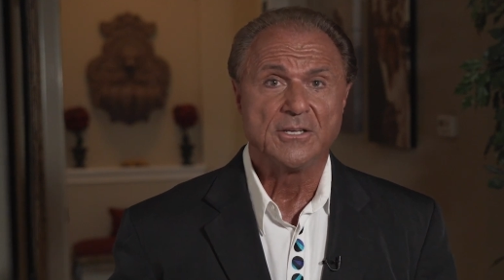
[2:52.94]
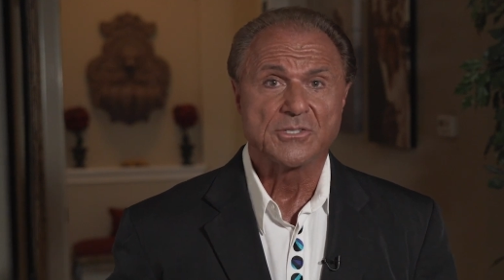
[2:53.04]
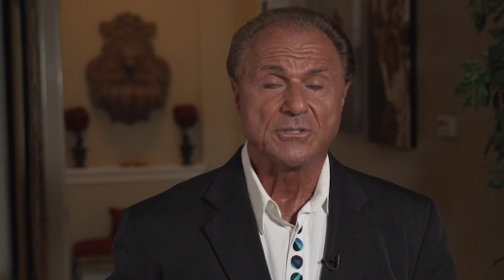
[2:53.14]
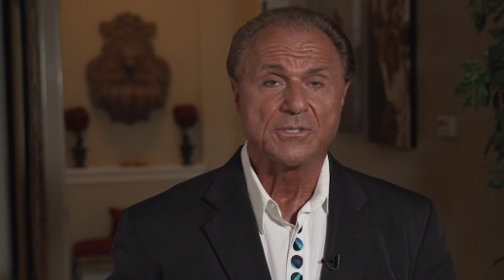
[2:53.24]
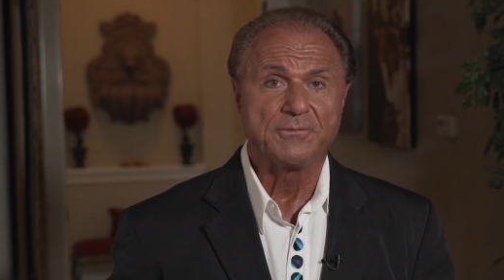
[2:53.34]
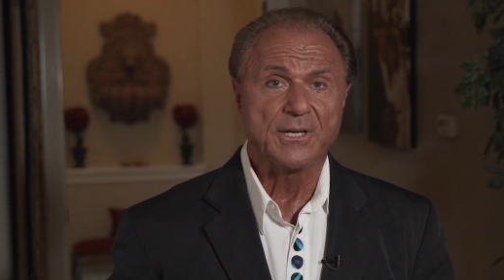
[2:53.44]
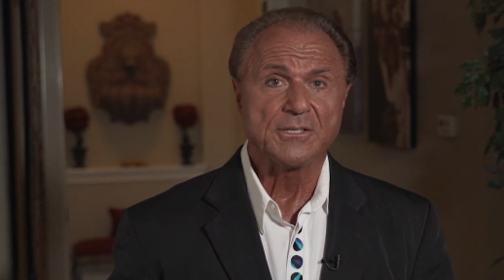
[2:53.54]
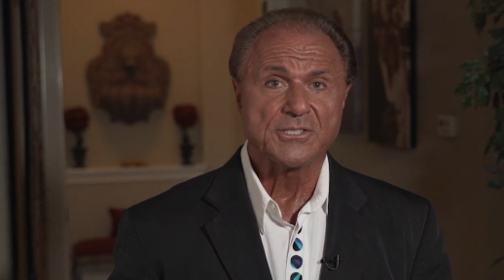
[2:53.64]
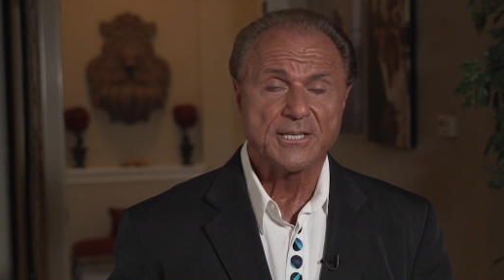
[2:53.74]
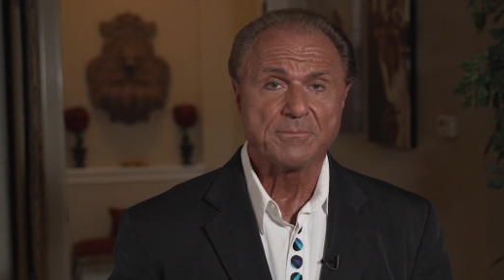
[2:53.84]
So the
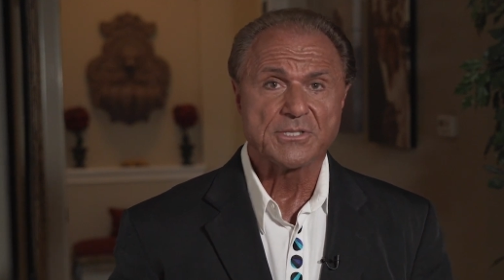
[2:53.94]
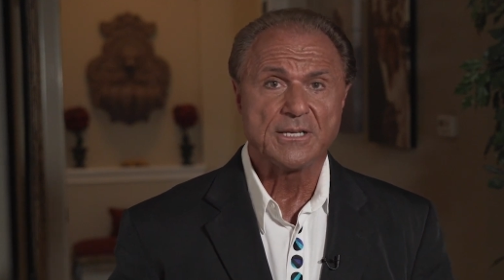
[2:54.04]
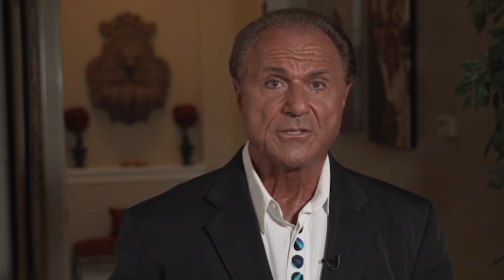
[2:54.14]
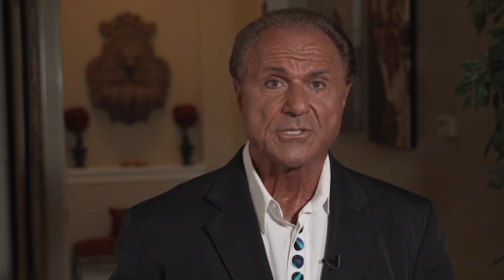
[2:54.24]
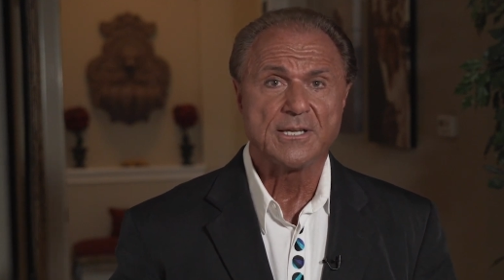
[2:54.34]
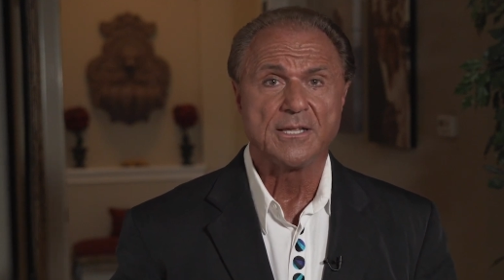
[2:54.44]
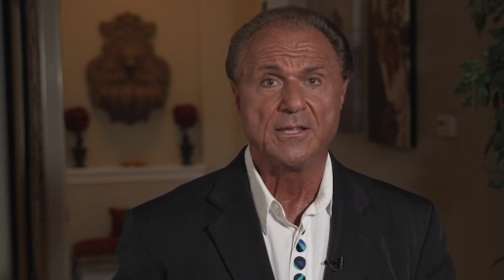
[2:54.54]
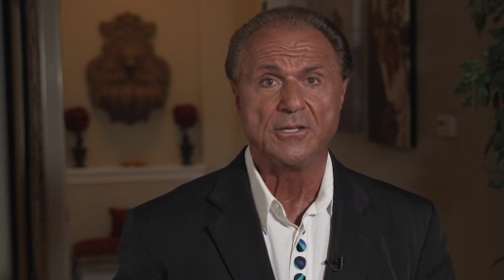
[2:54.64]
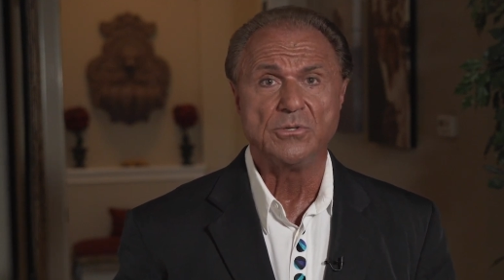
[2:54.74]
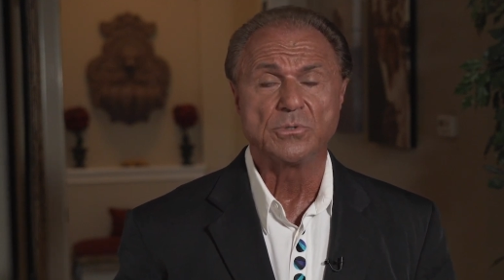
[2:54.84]
very stem cells
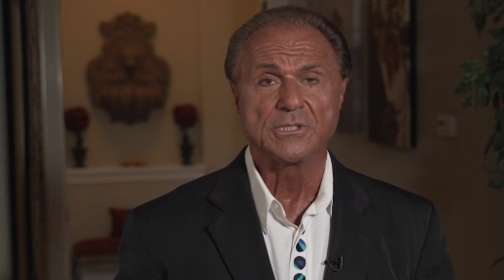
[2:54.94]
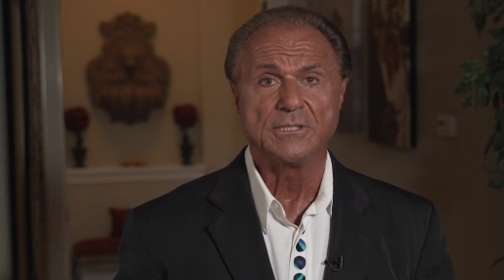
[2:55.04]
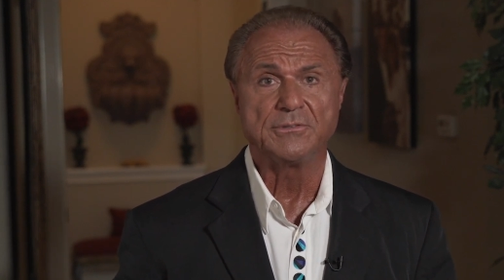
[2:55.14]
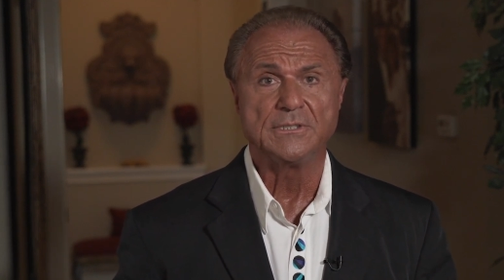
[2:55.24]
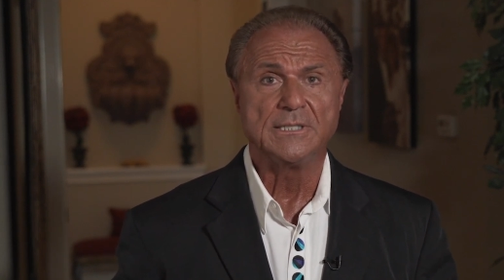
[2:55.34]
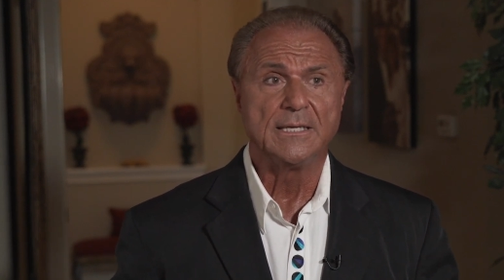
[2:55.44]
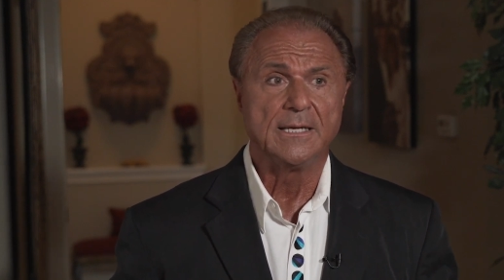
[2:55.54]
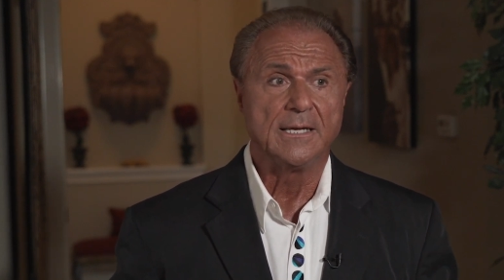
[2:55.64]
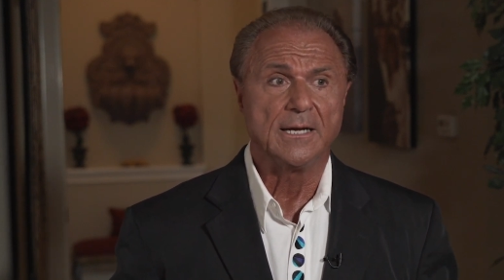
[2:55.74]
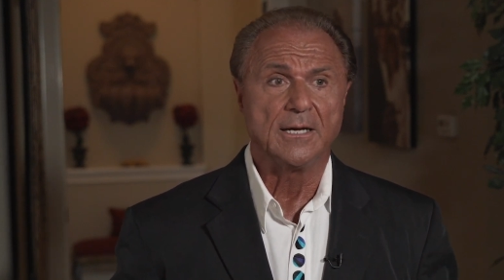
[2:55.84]
that you were given
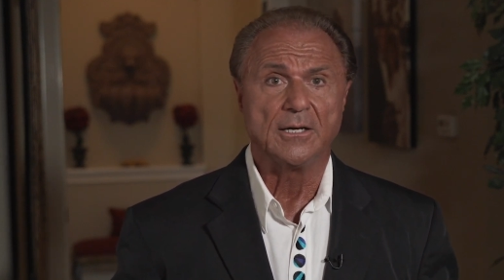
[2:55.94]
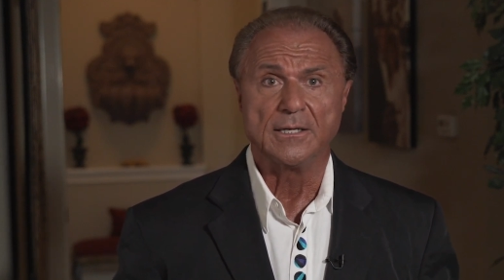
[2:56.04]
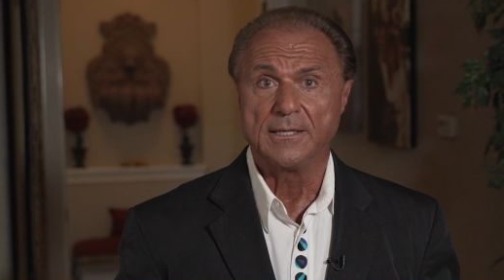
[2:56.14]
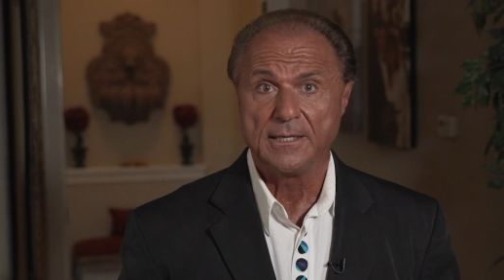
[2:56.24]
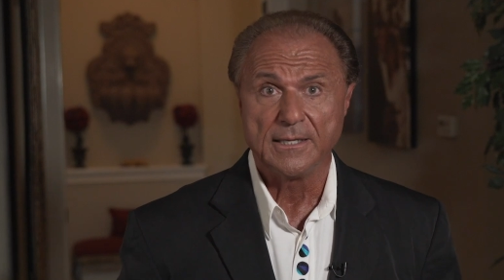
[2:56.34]
uh,